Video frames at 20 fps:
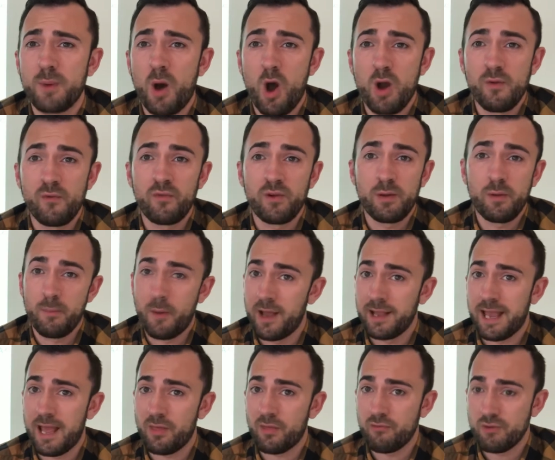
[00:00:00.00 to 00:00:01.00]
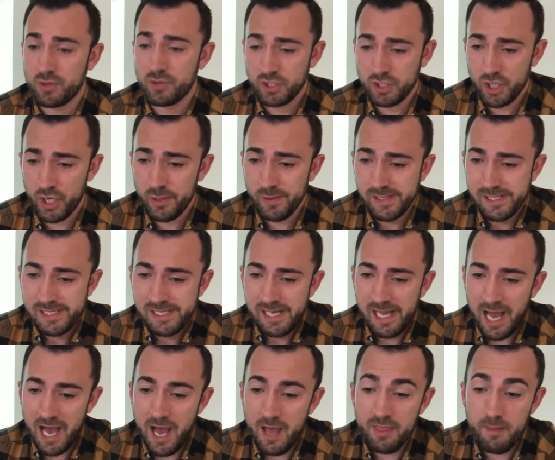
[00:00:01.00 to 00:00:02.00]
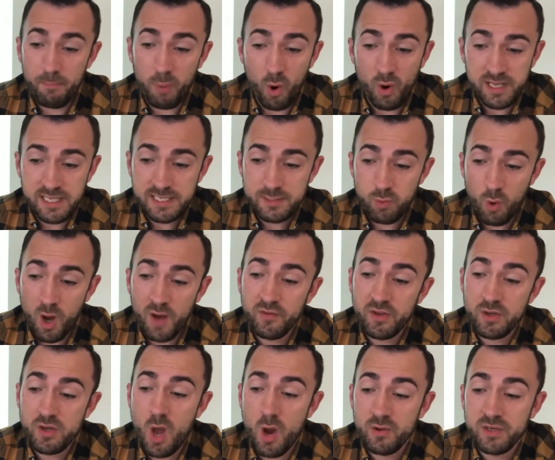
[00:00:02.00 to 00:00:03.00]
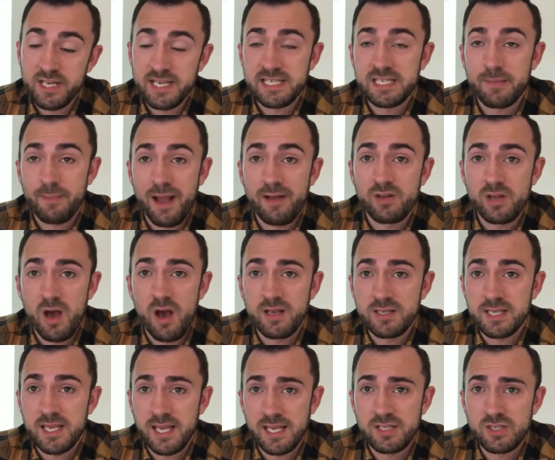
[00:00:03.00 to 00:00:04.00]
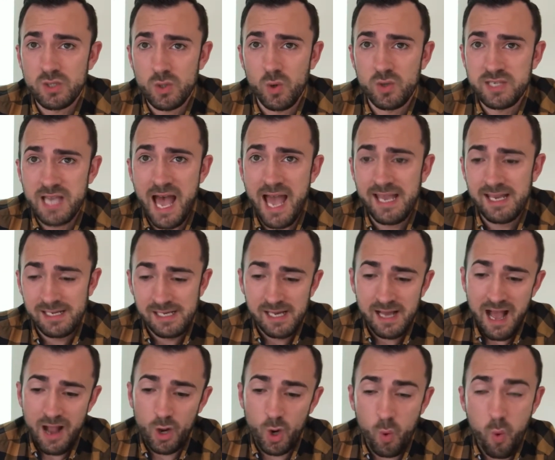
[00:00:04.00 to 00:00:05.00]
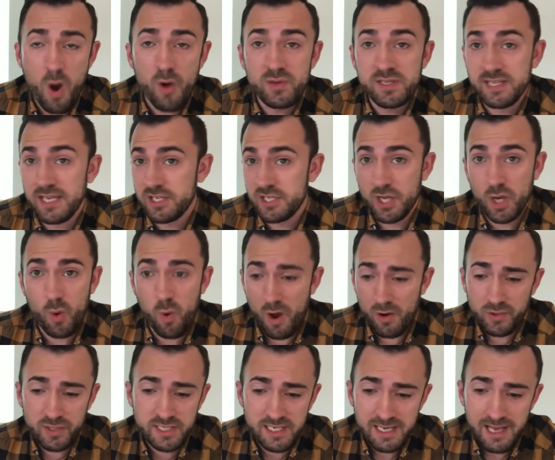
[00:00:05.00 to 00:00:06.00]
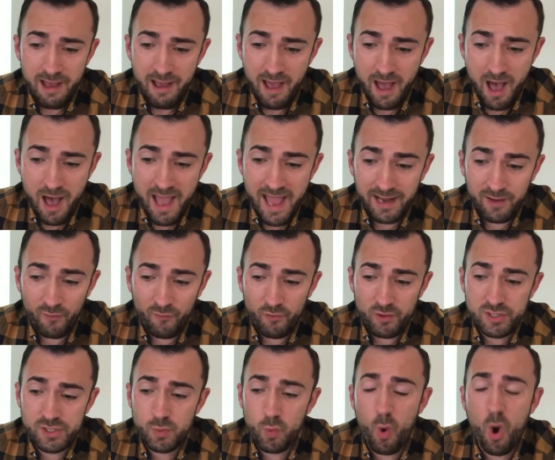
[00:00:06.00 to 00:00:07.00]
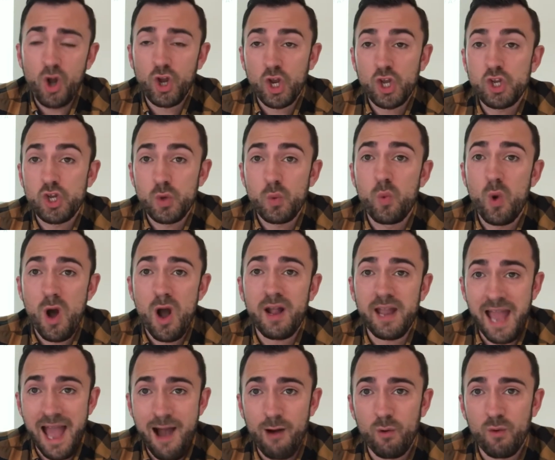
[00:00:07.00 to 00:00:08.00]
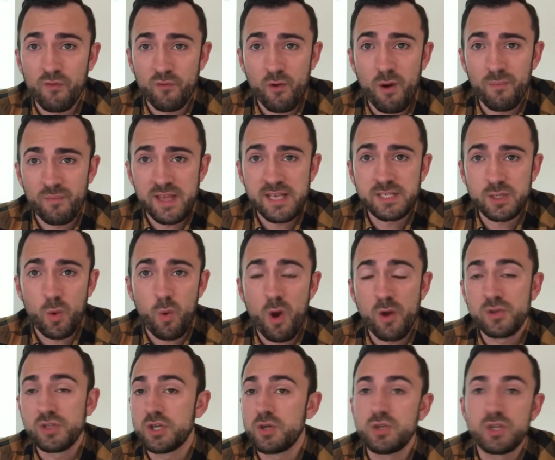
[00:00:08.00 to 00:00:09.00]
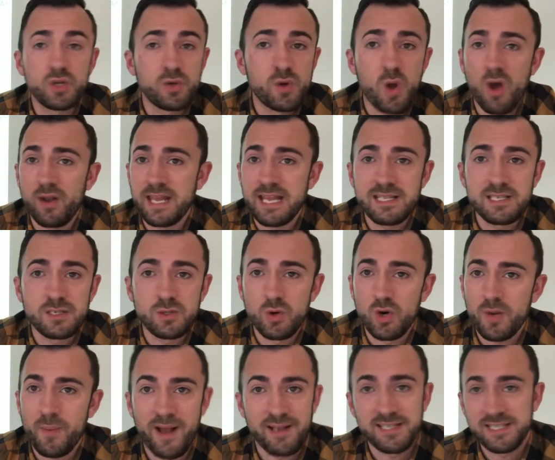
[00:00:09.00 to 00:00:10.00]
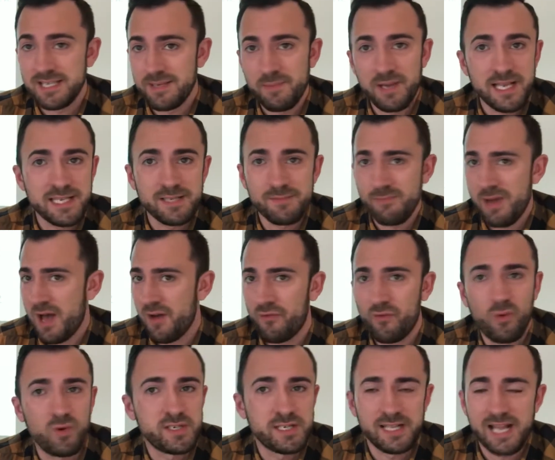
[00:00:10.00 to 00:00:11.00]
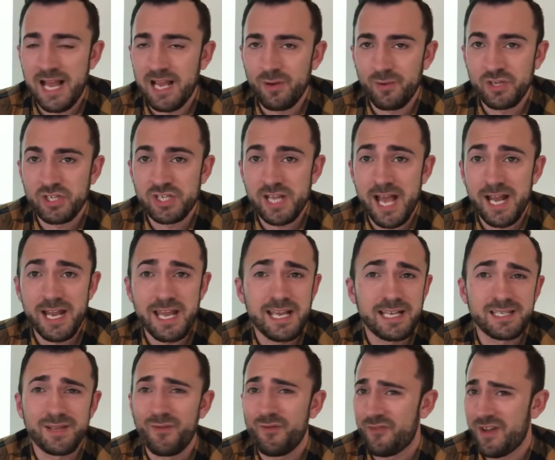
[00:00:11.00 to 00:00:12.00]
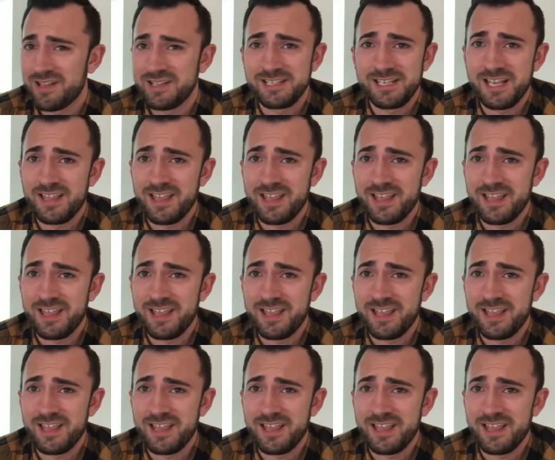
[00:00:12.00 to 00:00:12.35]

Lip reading: but hopefully we might get through 2. The point, what have you noticed about nursing in source A? Quote is your quote. Inference, what can you work out from this quote? You do not need to talk about similes and metaphors and language techniques and fancy